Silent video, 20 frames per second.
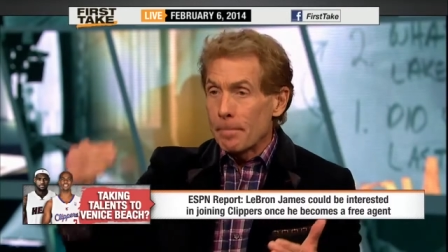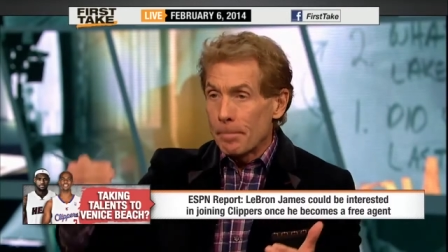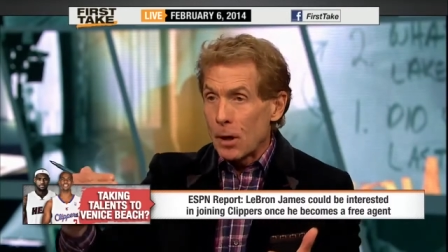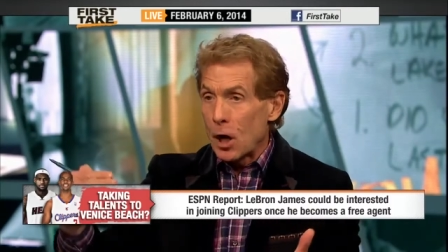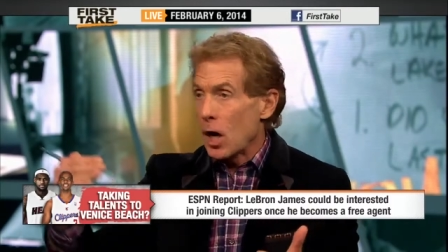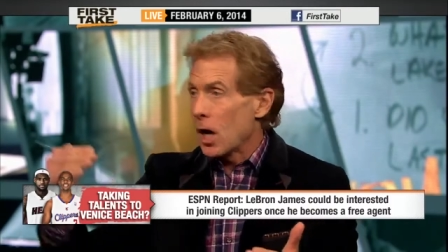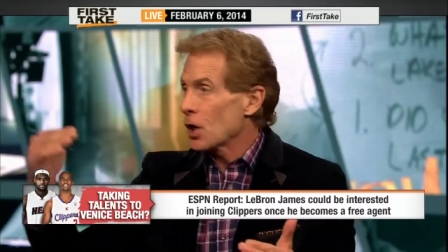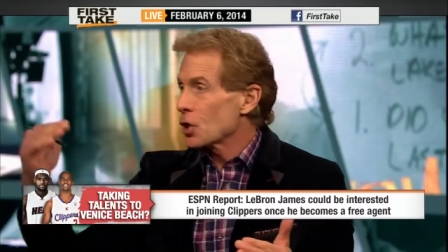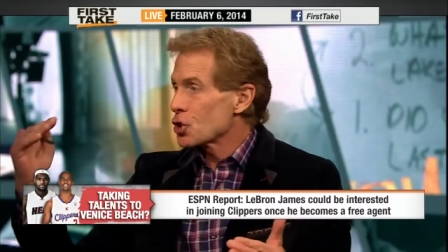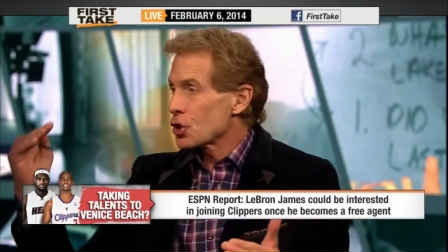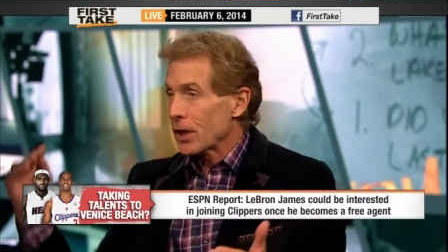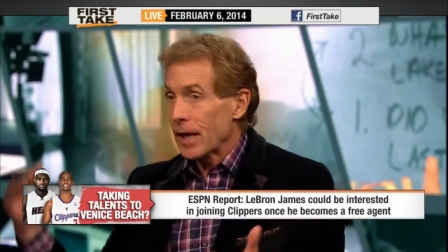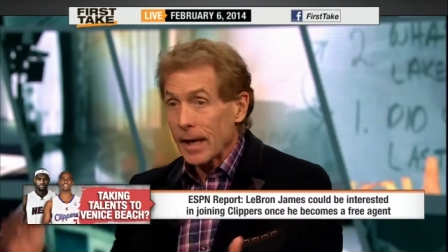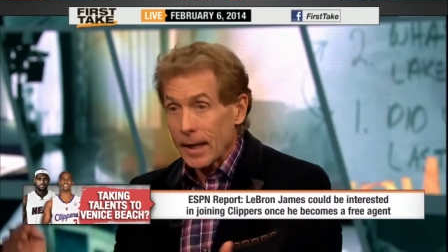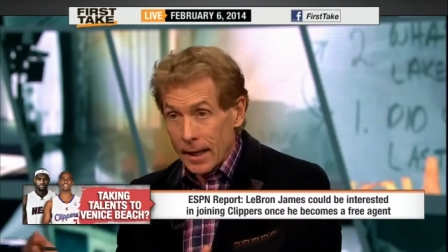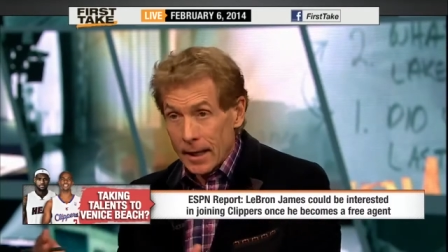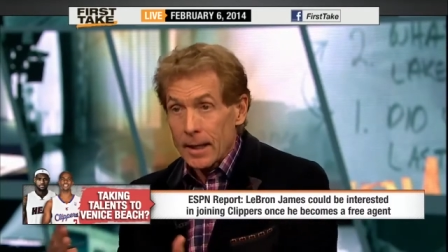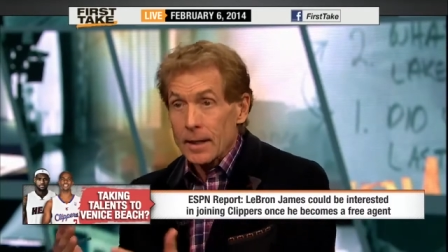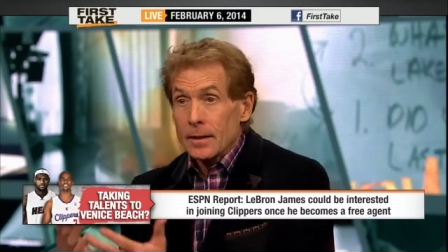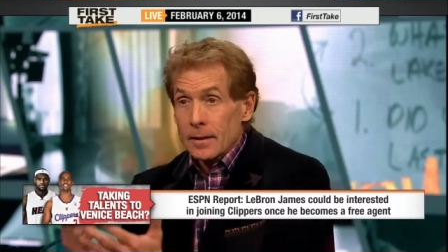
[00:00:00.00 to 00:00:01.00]
Bosh,
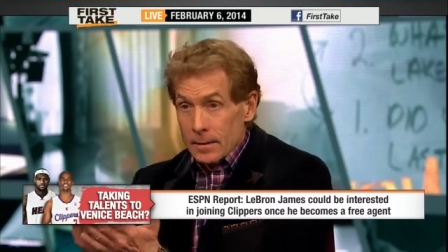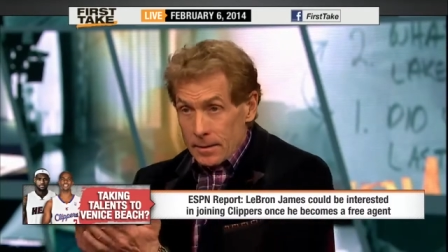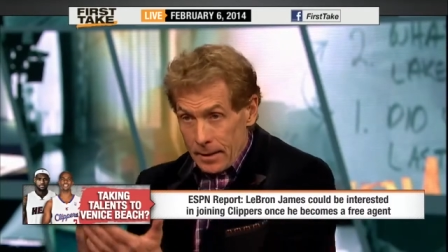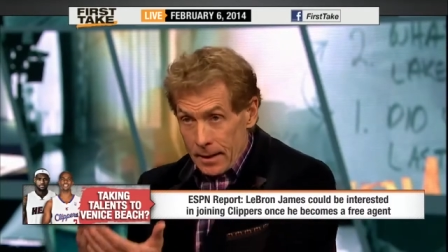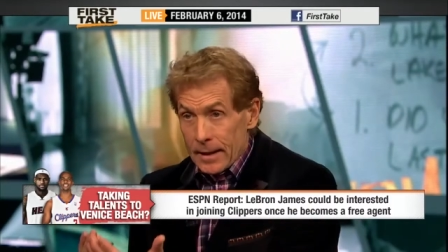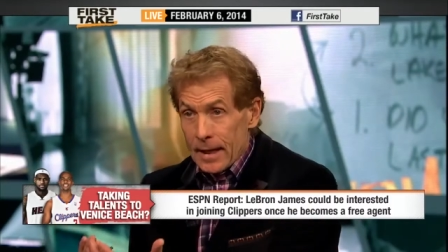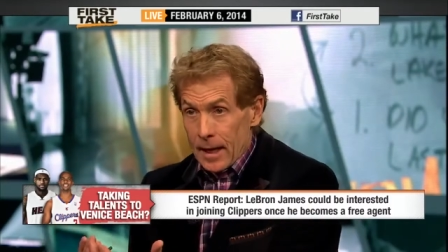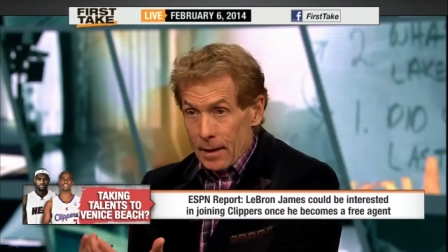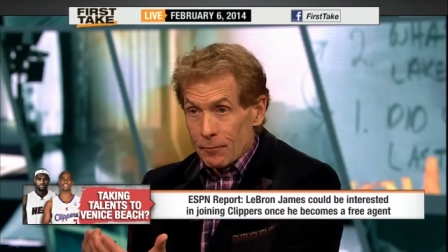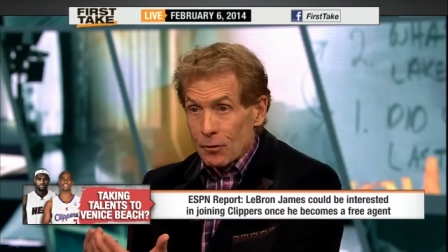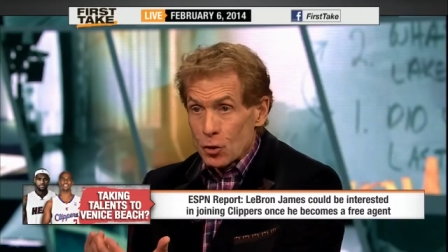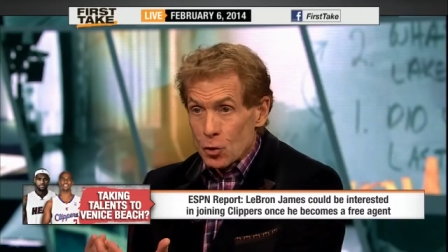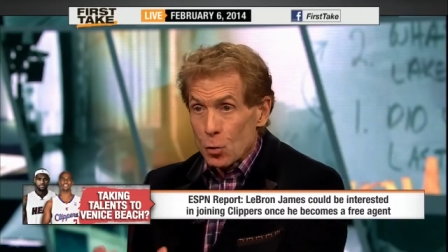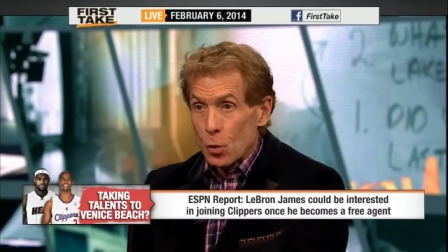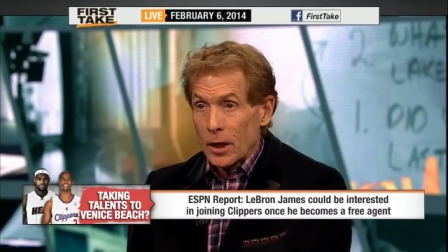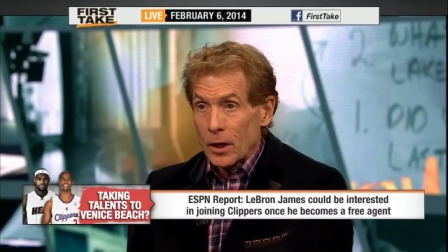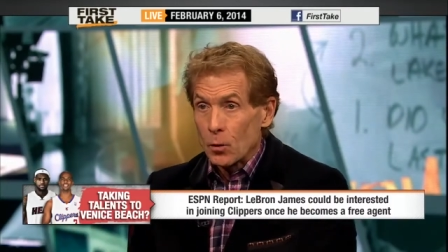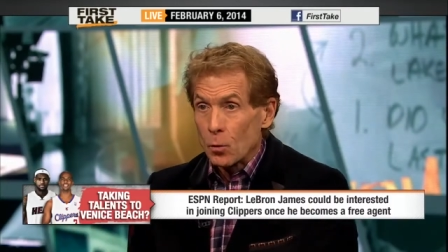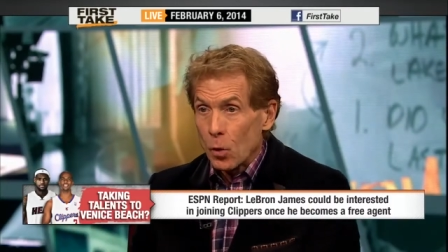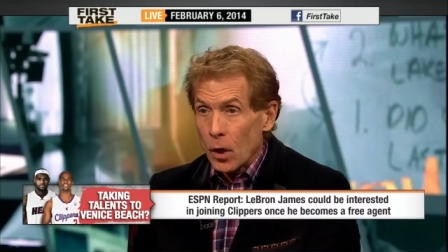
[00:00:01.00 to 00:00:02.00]
and, and having
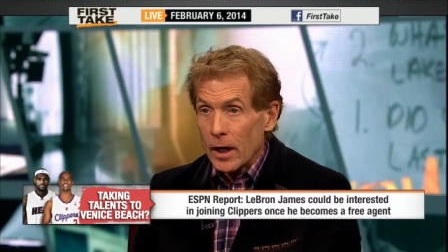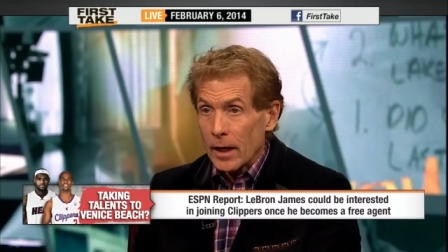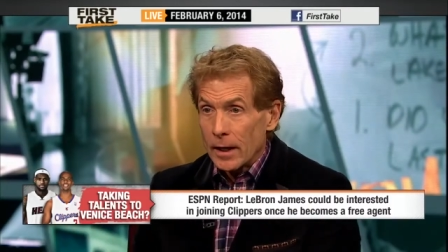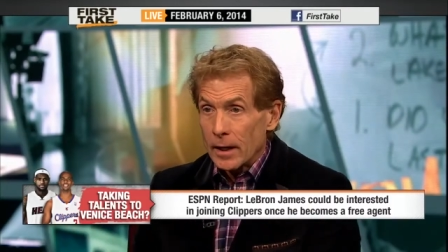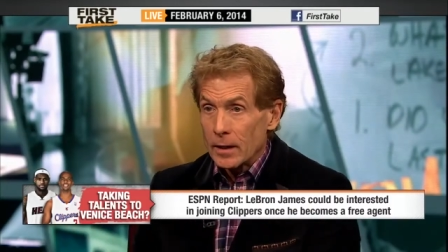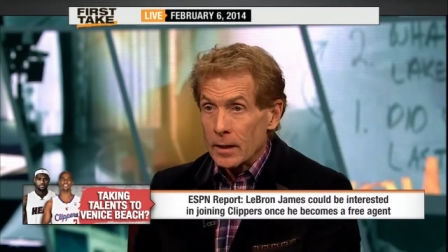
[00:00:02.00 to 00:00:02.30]
Dwyane Wade